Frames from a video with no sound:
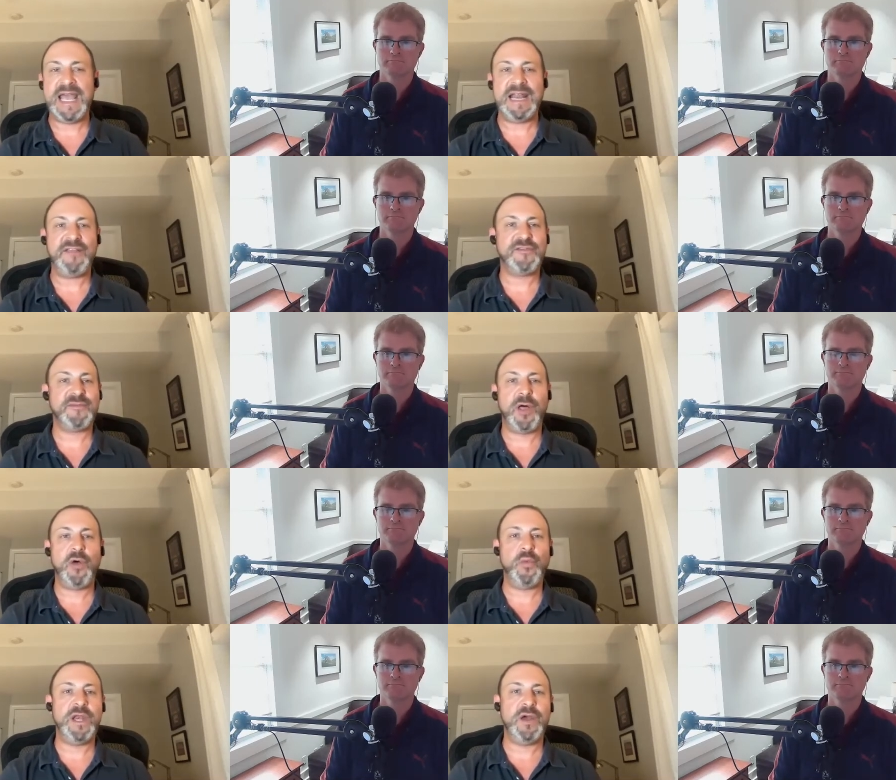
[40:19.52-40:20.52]
Speaker 1: and he had a
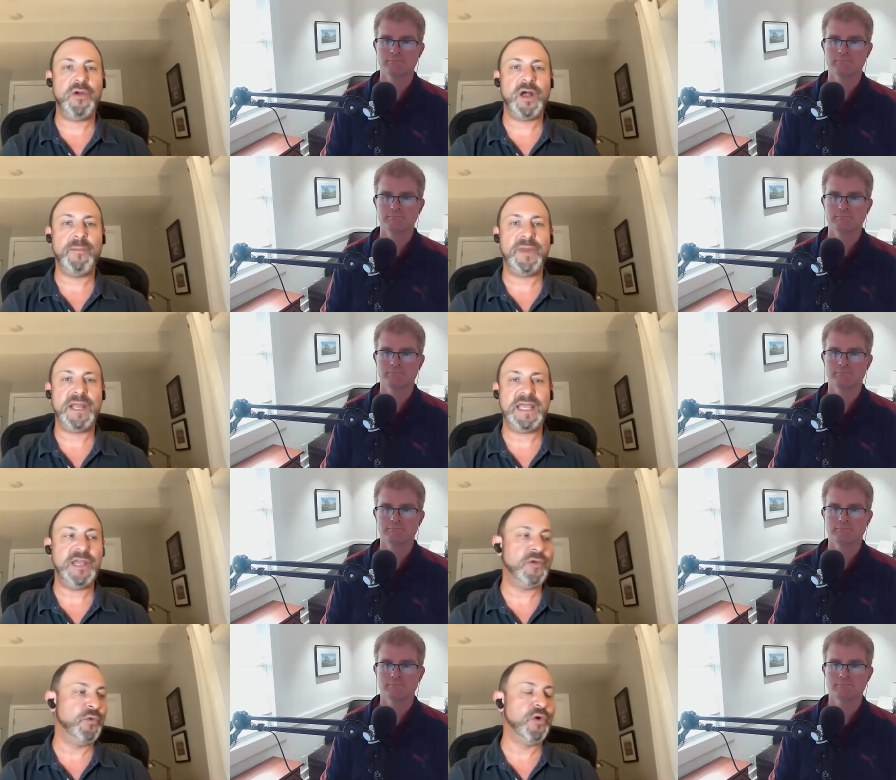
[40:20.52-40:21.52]
small window company.
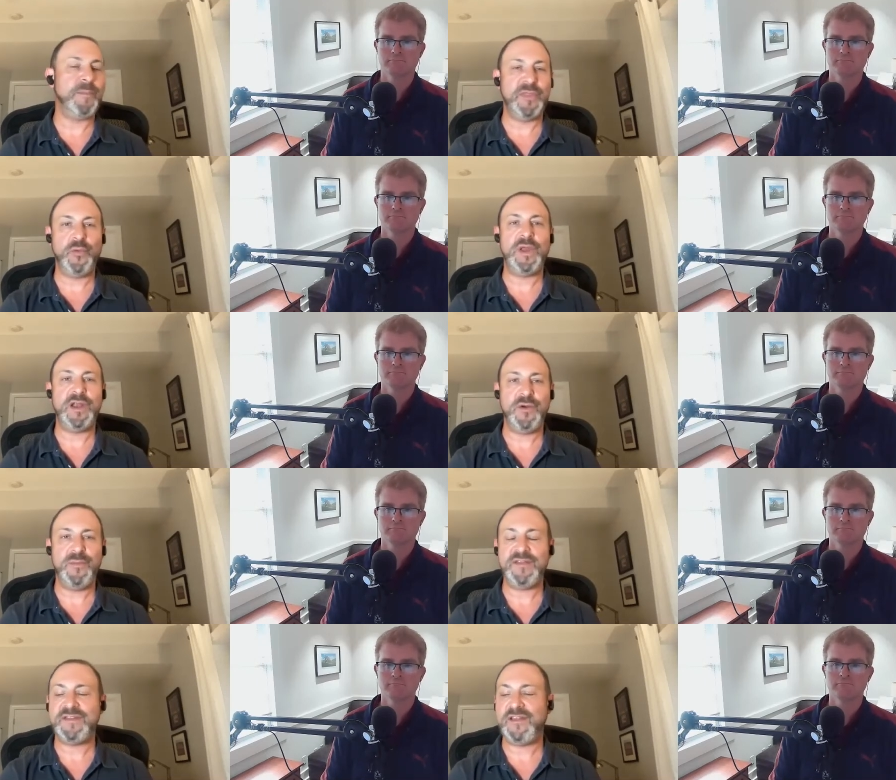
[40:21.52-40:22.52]
He grew up in the window
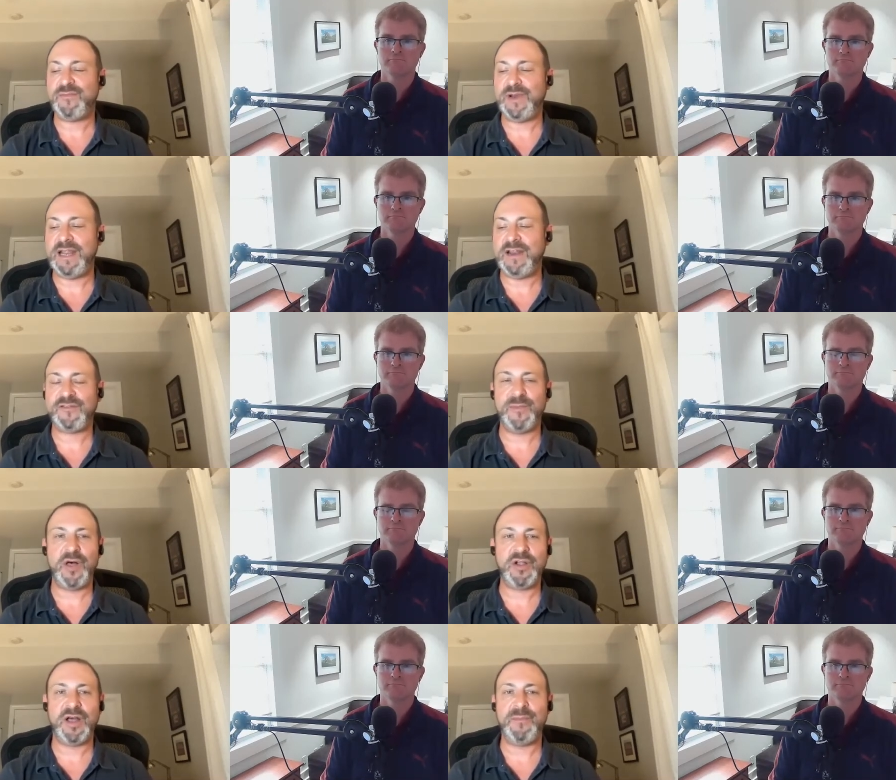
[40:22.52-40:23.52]
business, but he had a
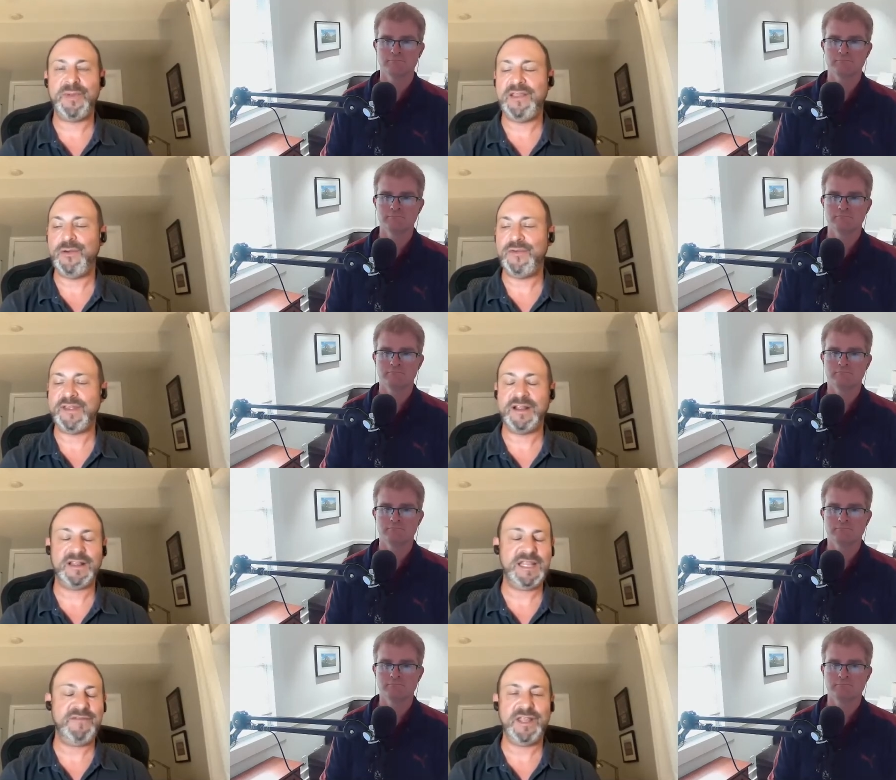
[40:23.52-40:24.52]
small company that was in
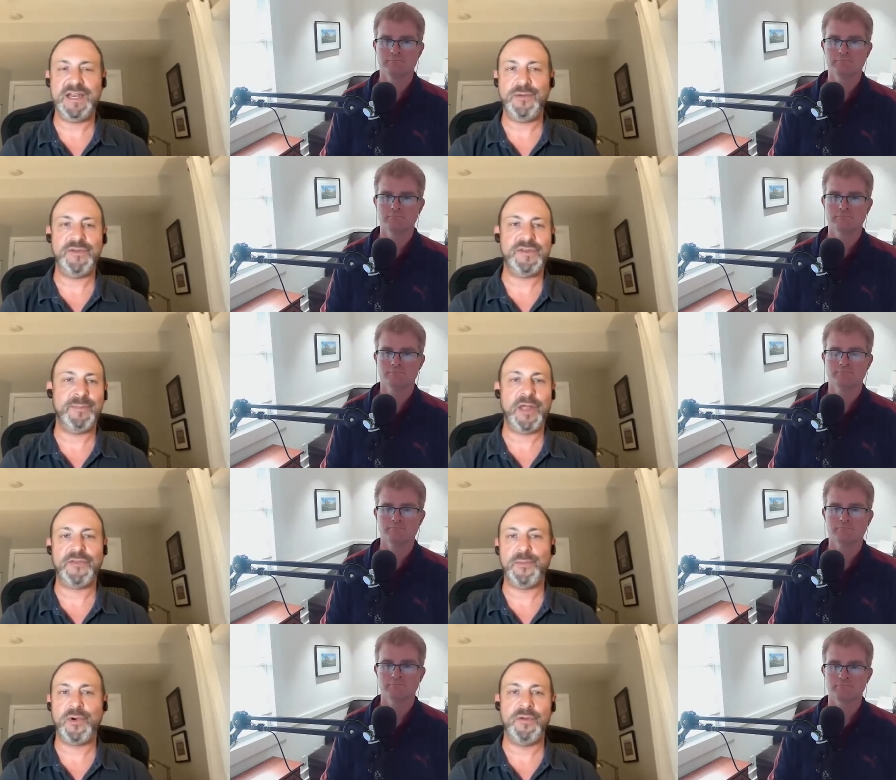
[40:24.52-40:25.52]
Cleveland. It was in
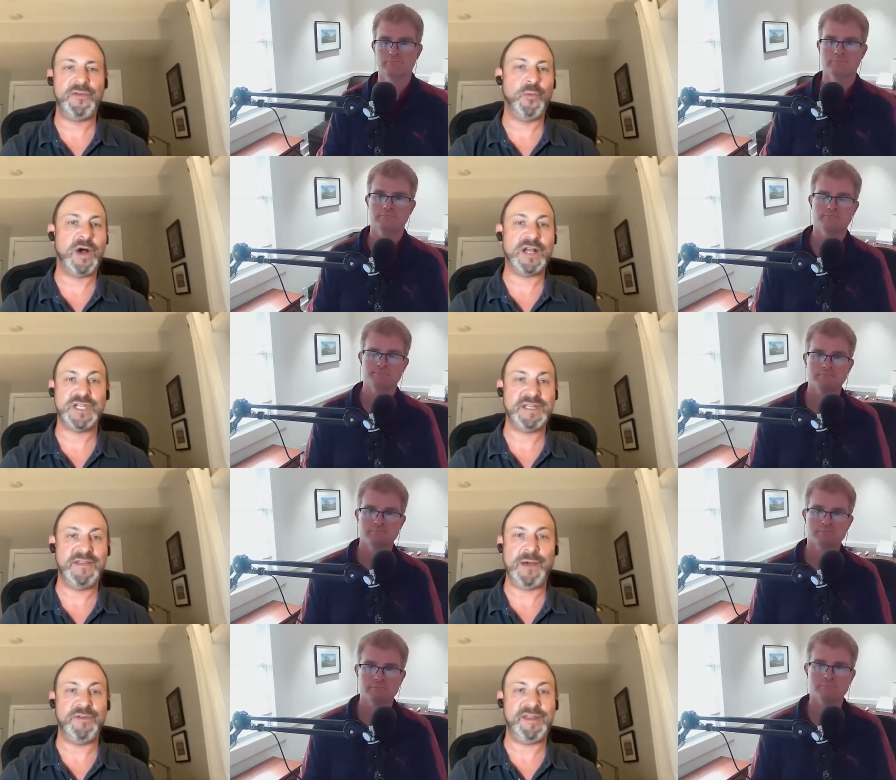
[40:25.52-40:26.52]
Baltimore. It was in
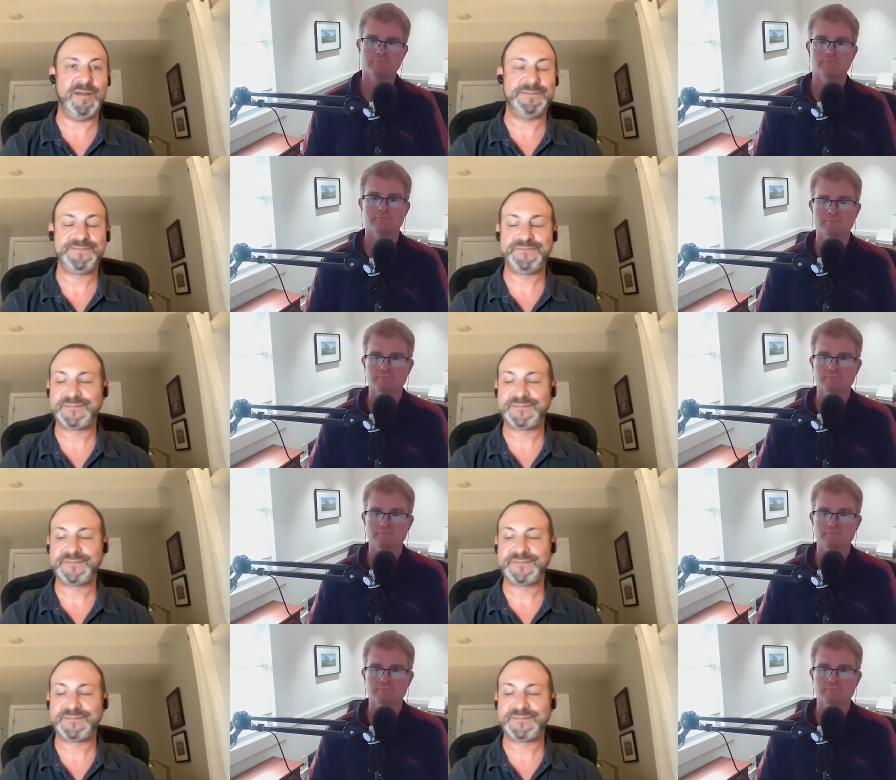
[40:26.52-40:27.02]
Washington. That was it.